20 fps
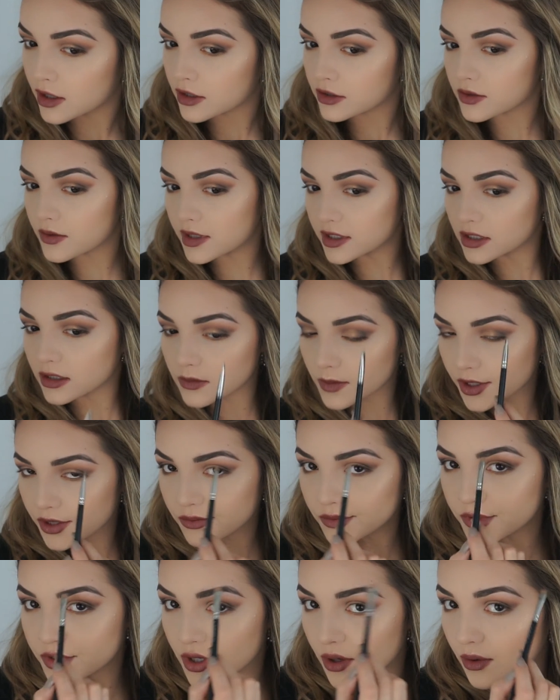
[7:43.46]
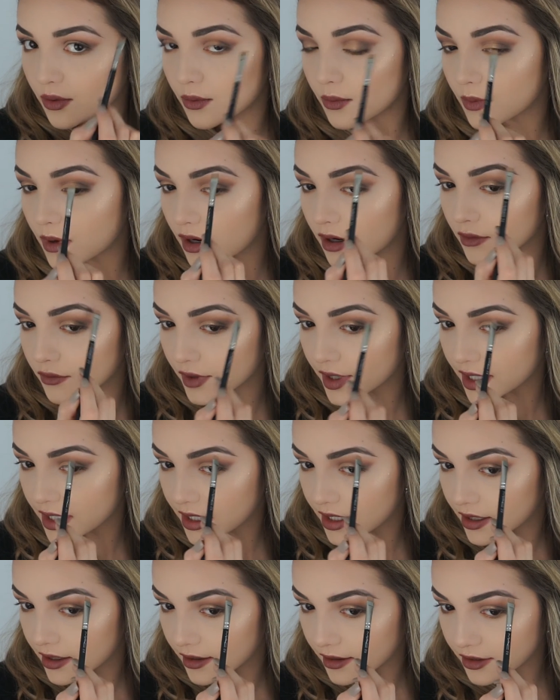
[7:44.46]
So this is what you don't want right
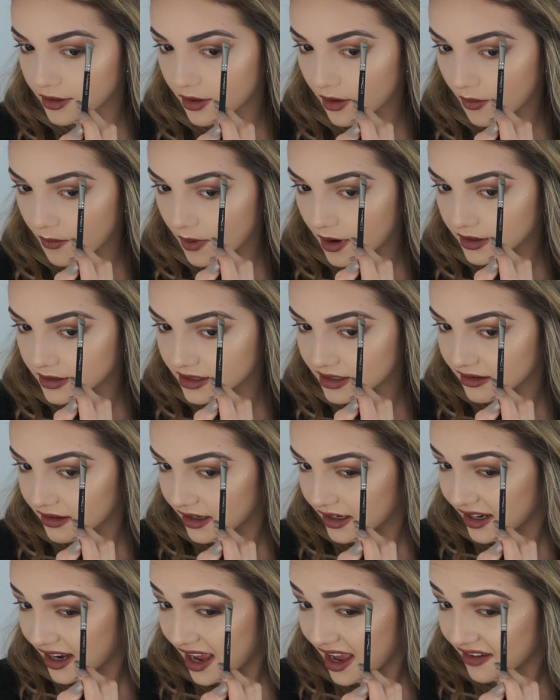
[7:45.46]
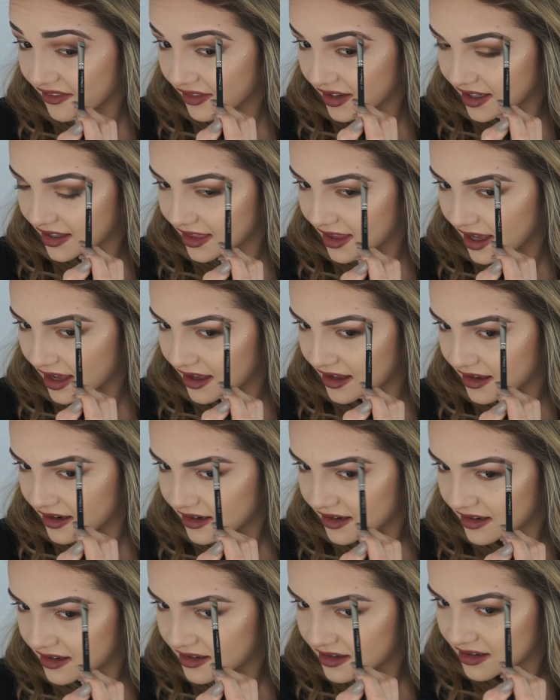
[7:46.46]
here. You don't want to like have like that
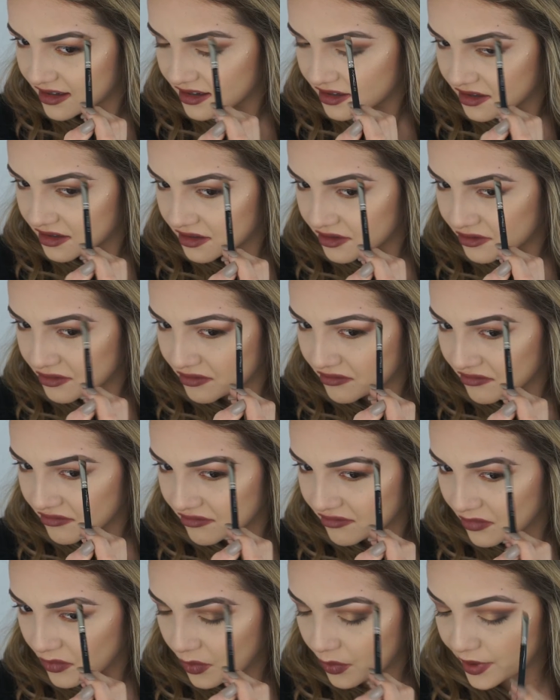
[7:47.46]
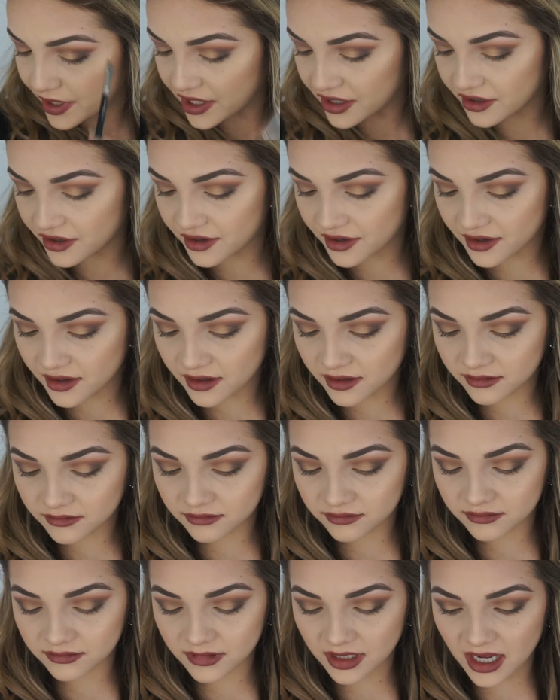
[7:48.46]
weird
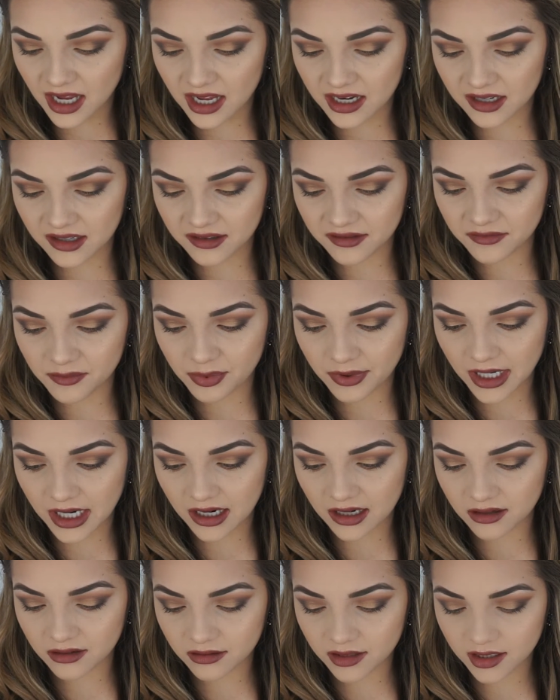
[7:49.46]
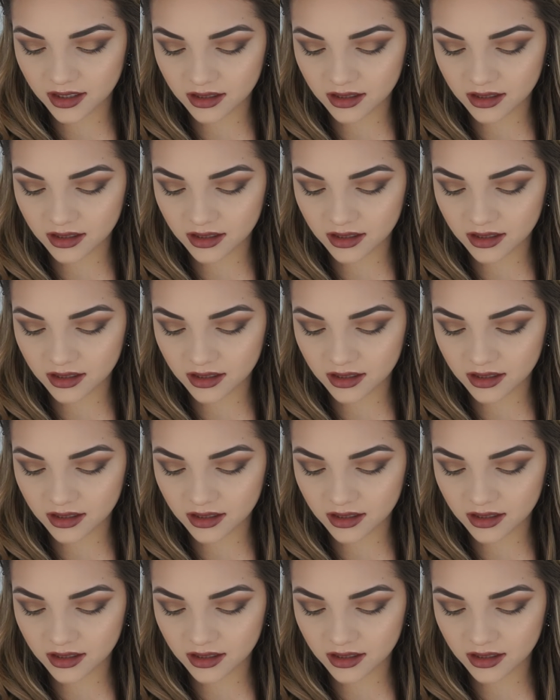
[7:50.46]
kind of brow, I